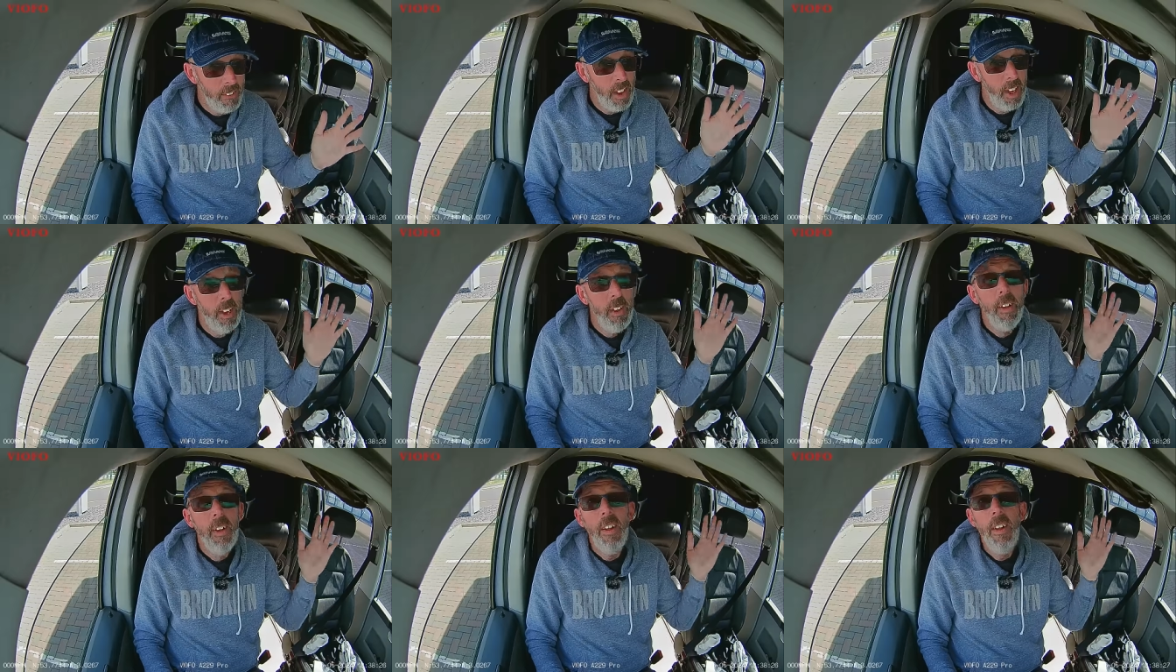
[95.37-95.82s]

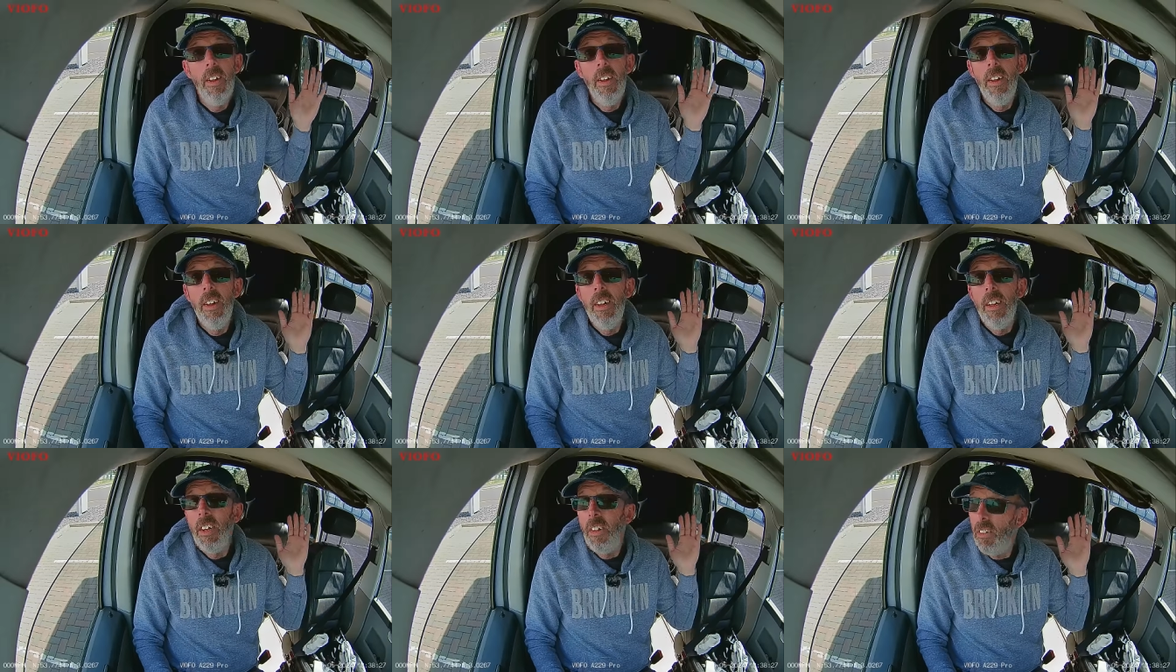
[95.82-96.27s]
We've got
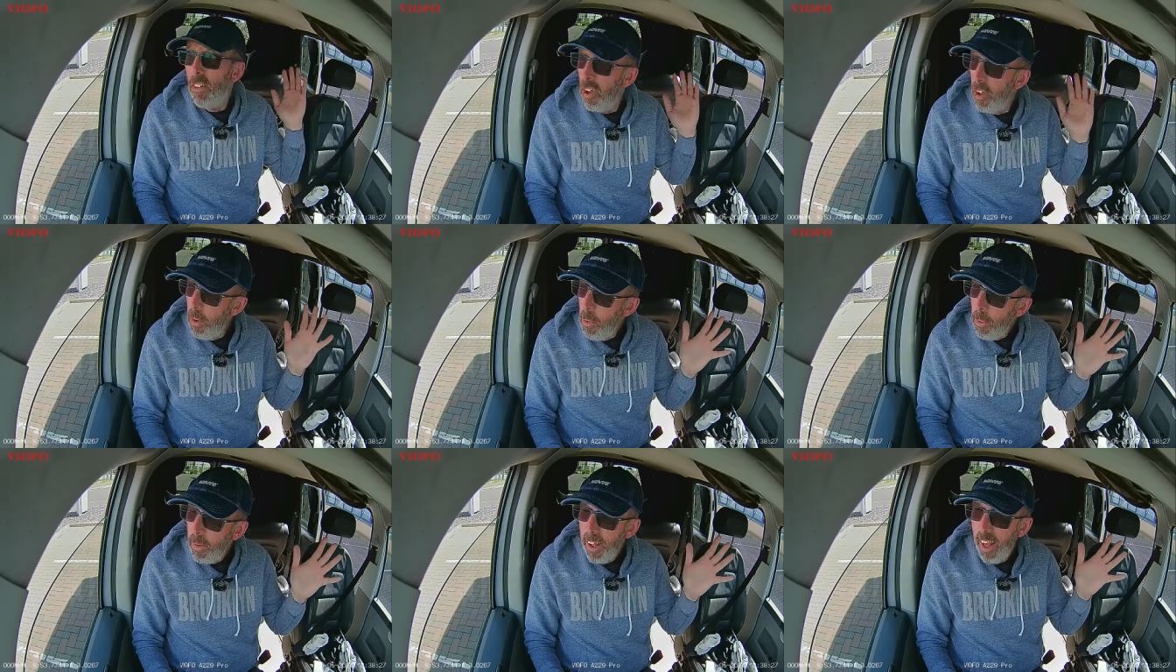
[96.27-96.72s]

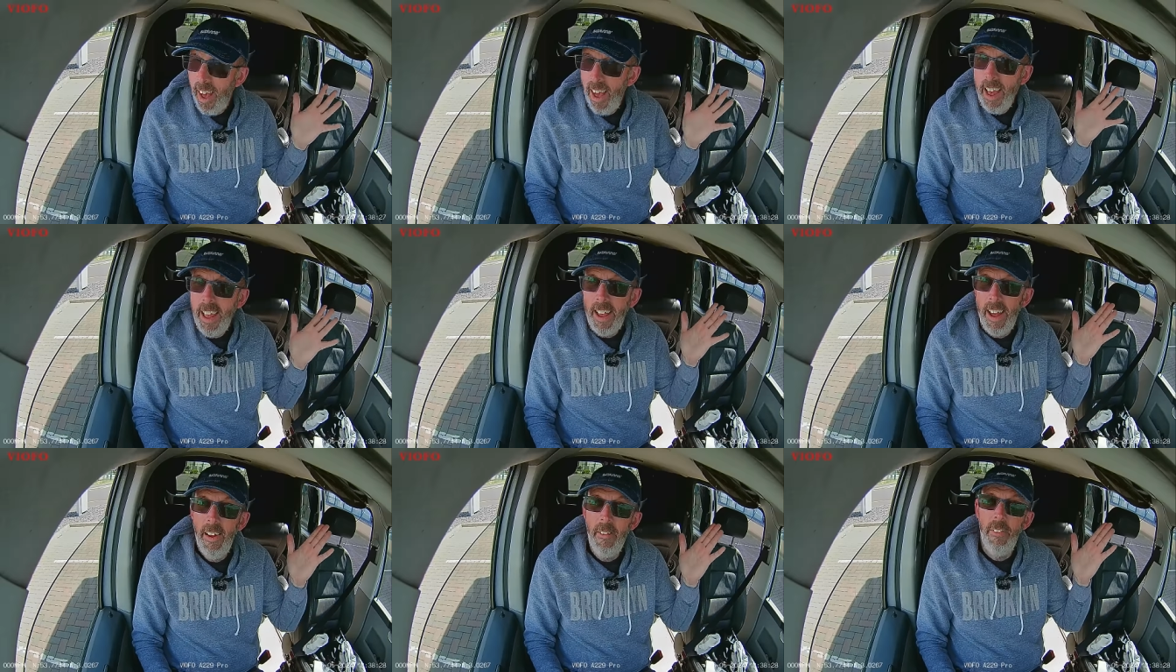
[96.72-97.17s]

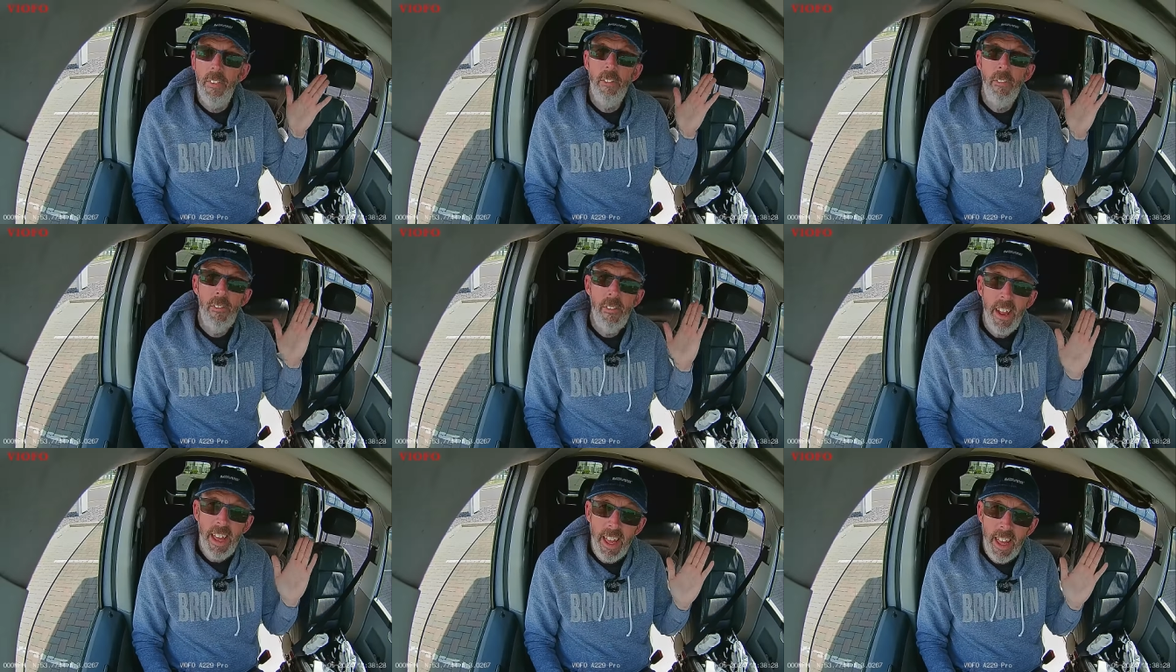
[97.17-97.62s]
2K
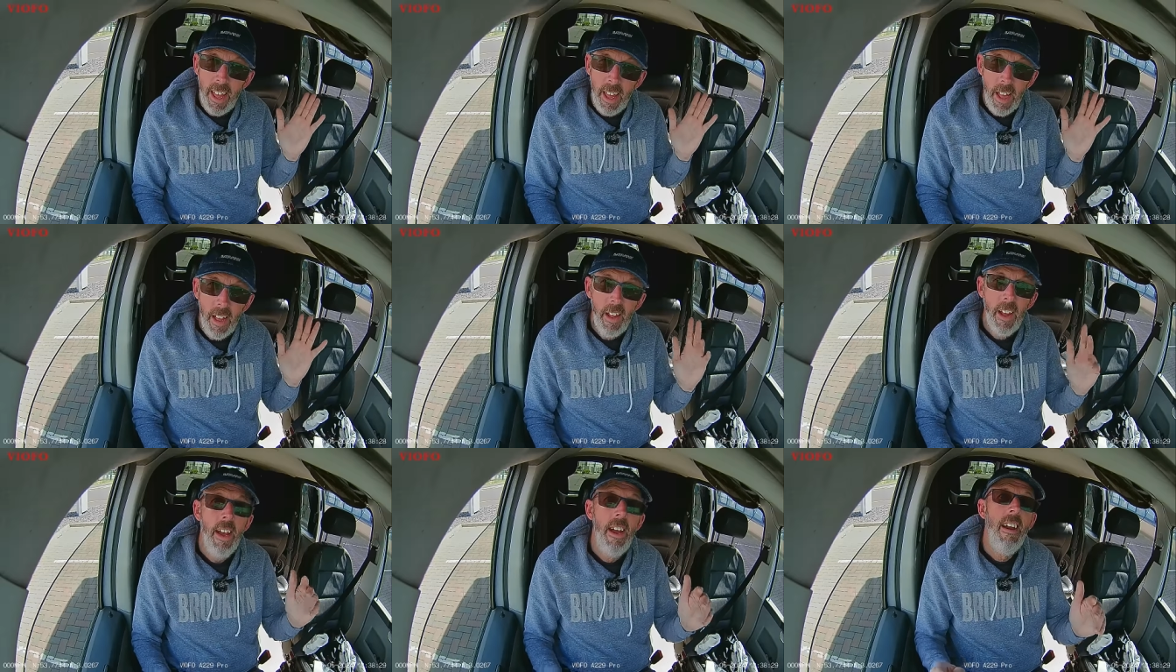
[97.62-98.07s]
at the
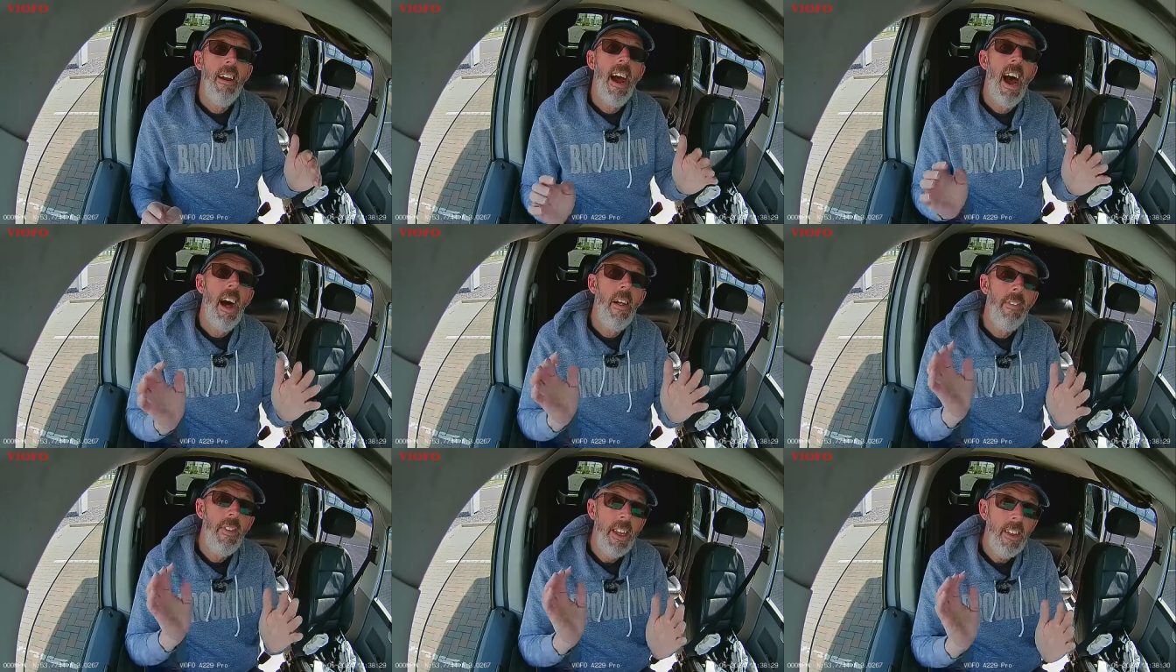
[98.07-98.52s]
rear
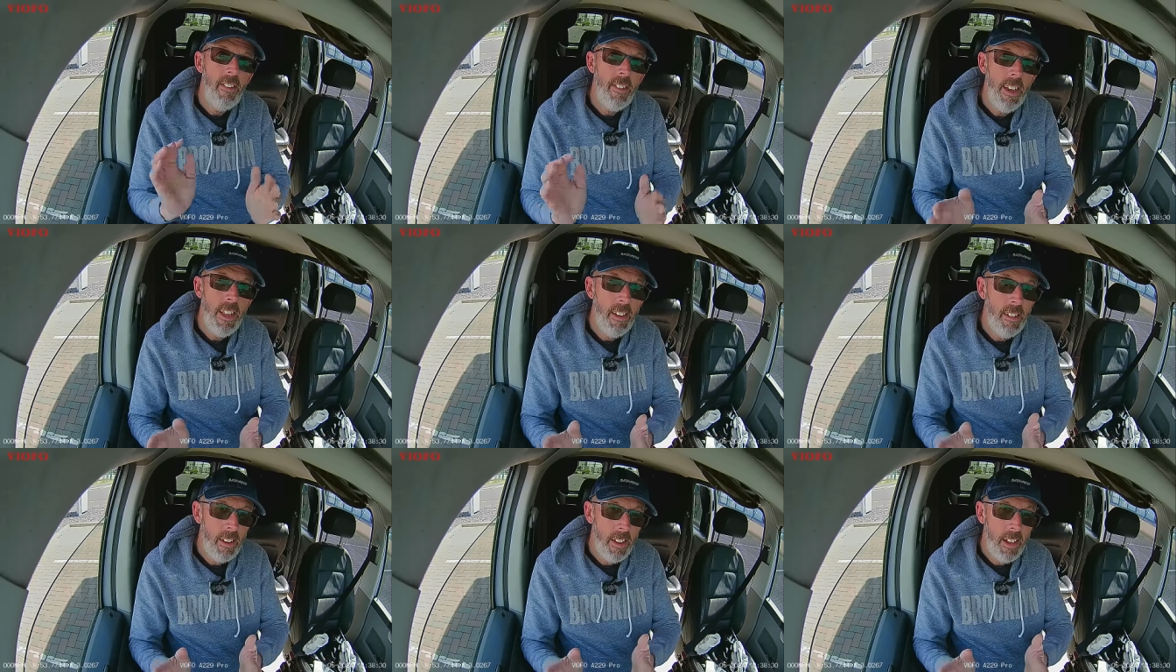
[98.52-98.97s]
and
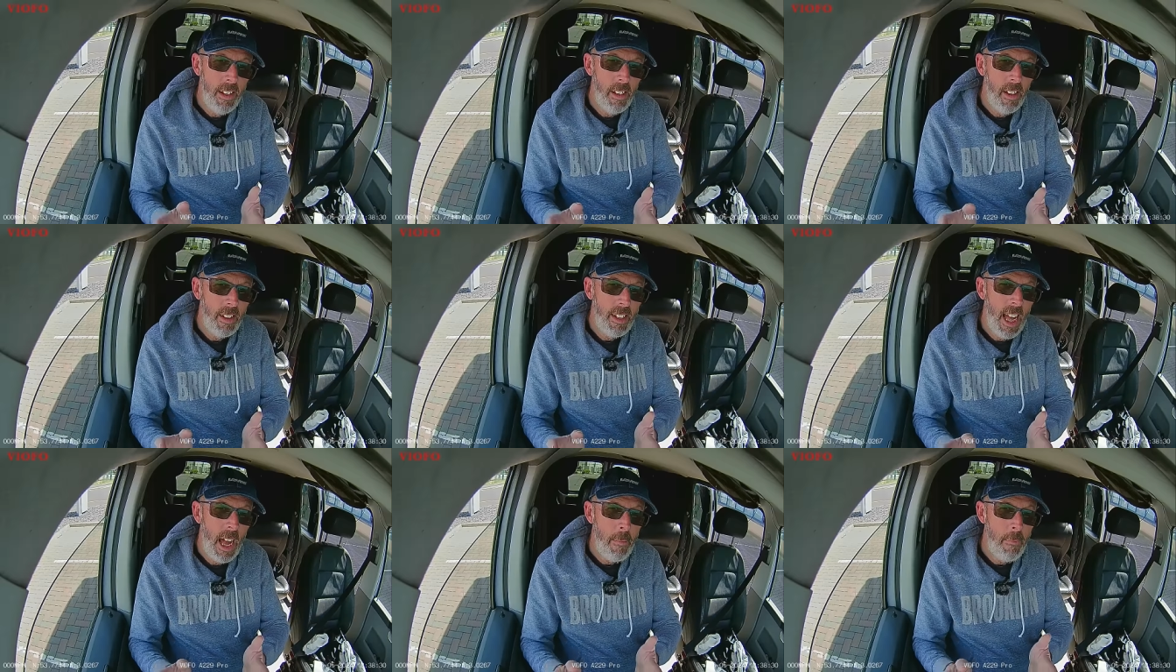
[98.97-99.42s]
this
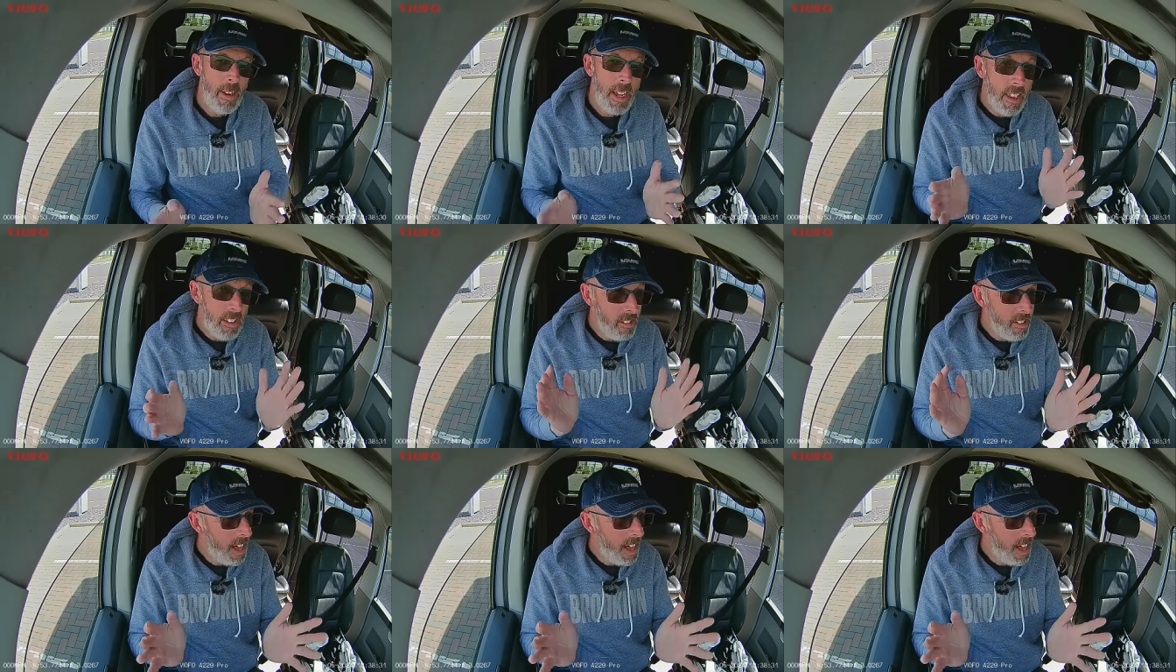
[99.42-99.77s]
internal camera